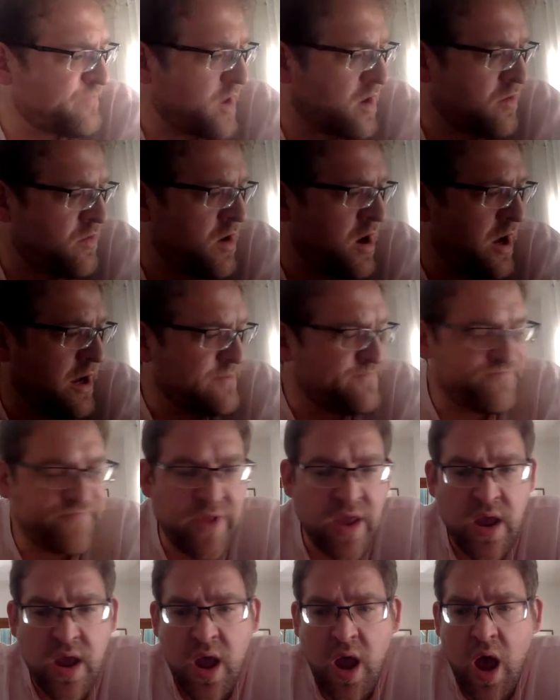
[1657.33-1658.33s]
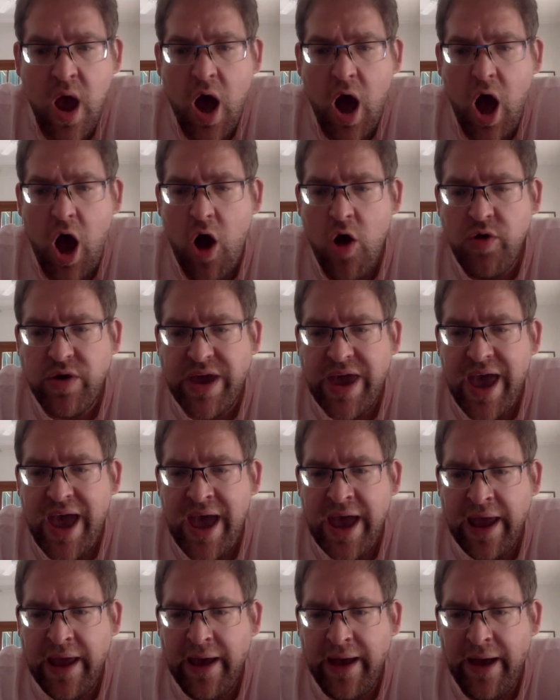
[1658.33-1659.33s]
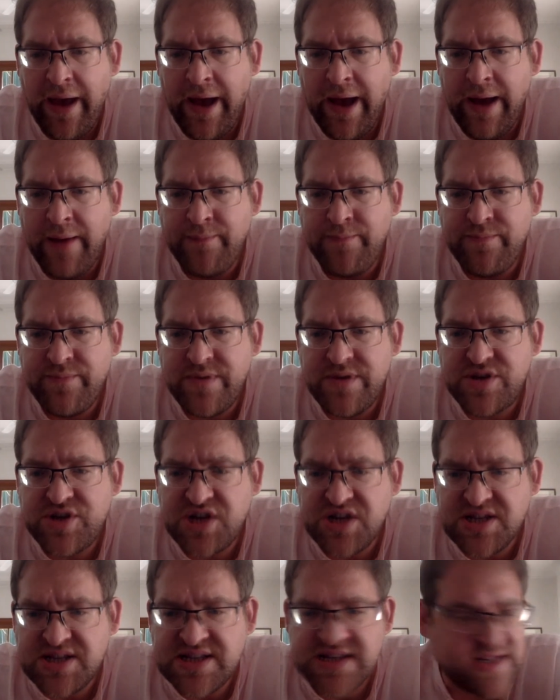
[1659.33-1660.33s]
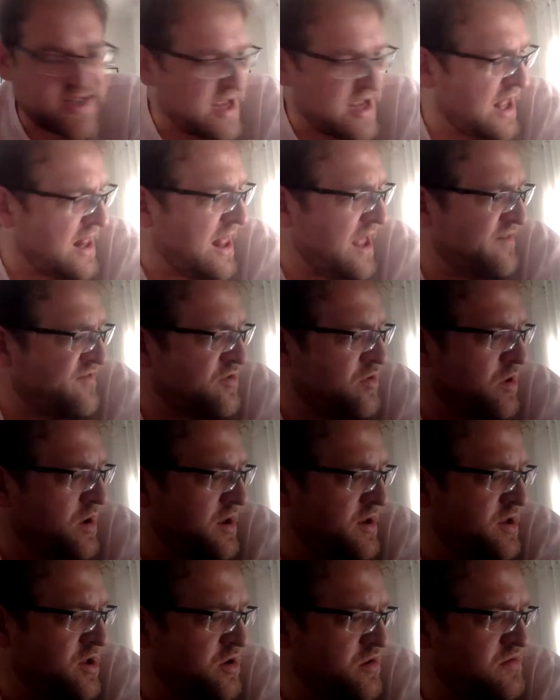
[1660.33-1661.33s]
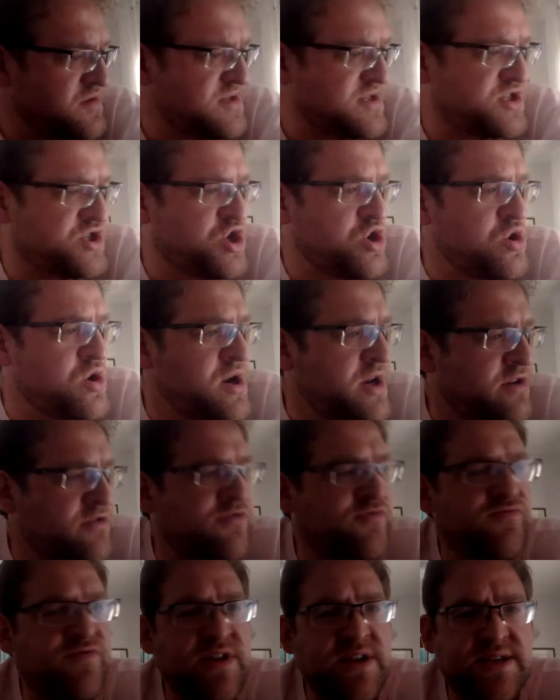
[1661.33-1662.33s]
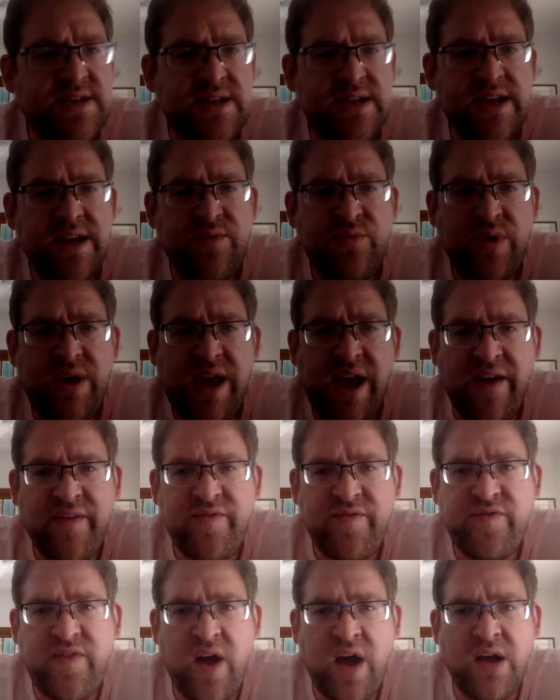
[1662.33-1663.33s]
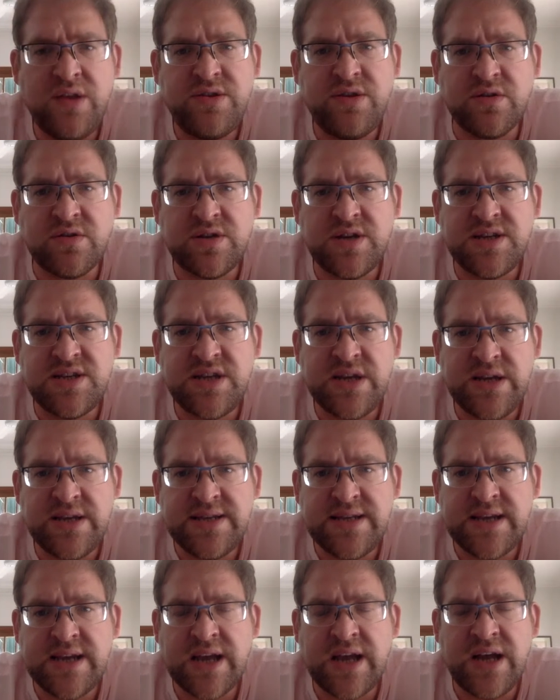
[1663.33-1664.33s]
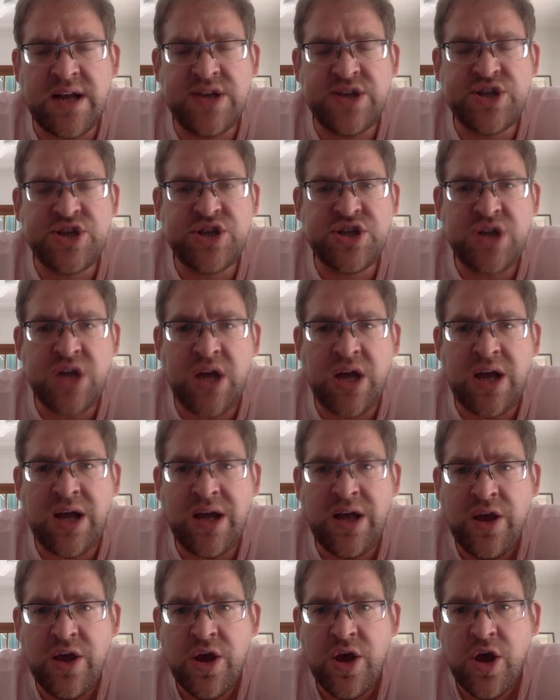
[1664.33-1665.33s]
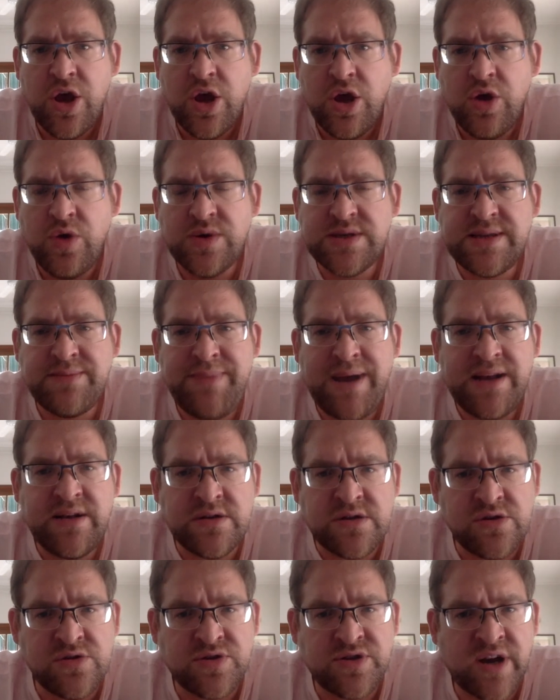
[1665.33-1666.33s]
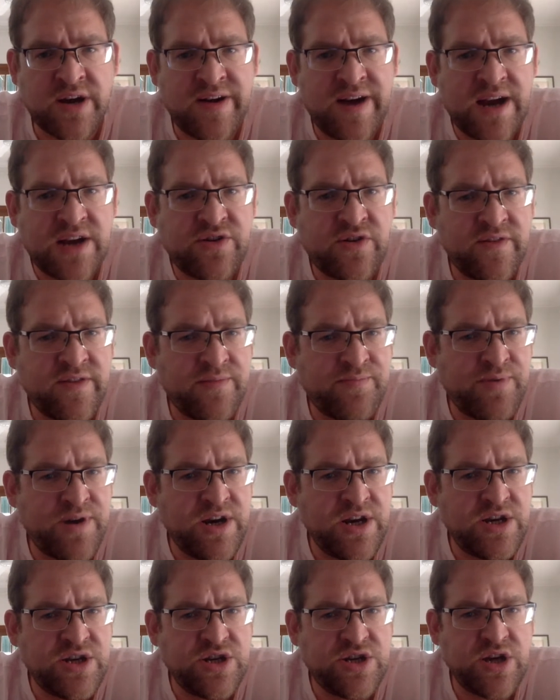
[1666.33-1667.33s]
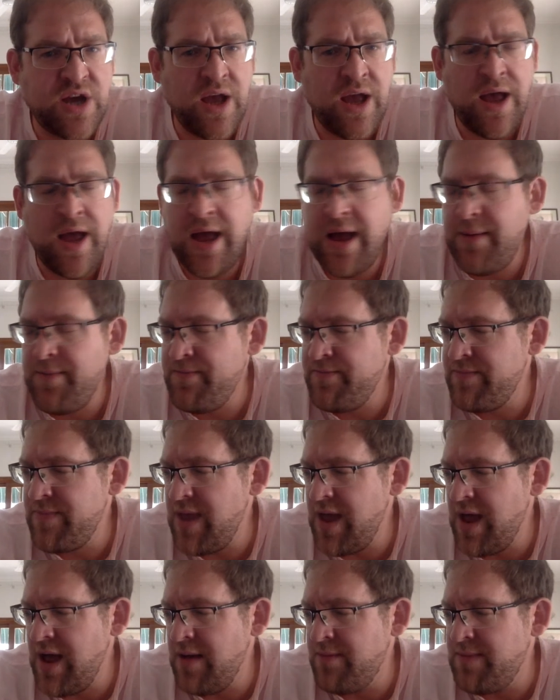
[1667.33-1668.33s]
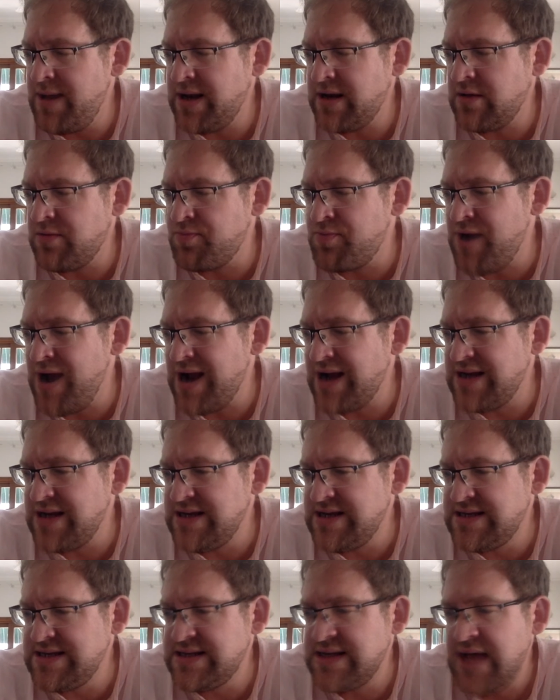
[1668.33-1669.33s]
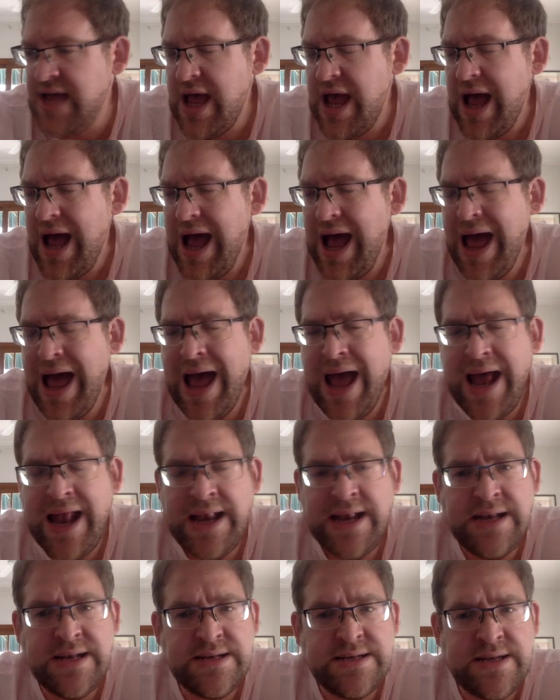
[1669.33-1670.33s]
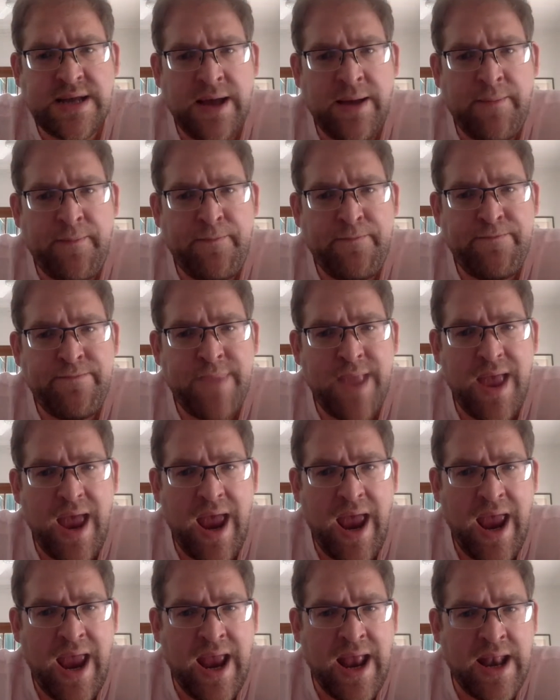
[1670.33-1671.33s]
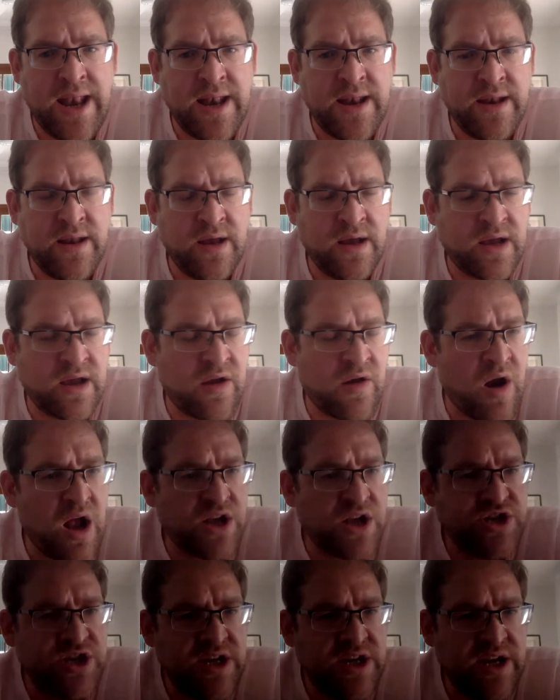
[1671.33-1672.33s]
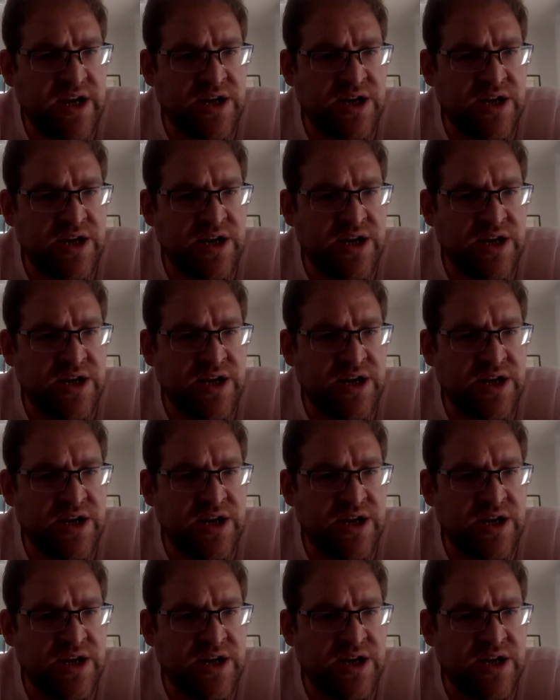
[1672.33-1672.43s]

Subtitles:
Right. Okay. Just to tell everyone who has joined recently, we have Dr. Shazia Khan Shah, who is the medical director of the British medical practice and in Karachi,